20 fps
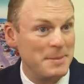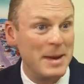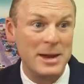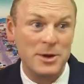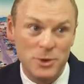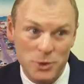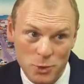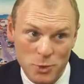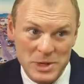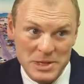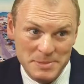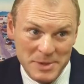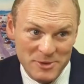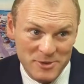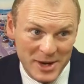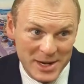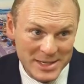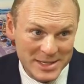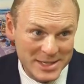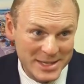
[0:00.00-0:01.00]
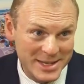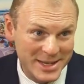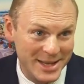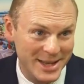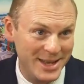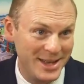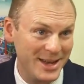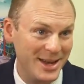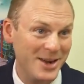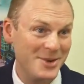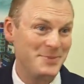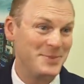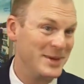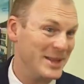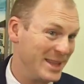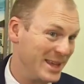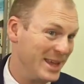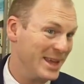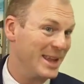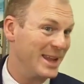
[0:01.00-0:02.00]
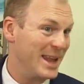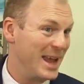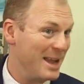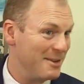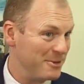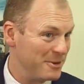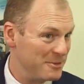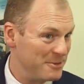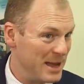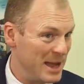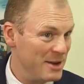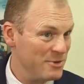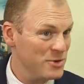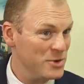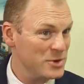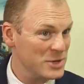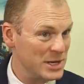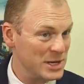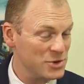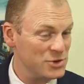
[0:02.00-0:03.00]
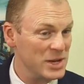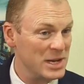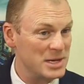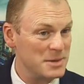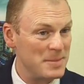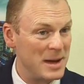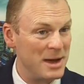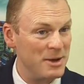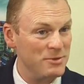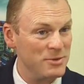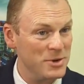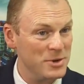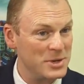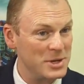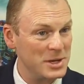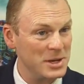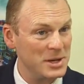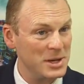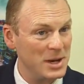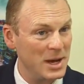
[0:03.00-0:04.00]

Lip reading: They may not always be right, but they have a fair route and a transparent route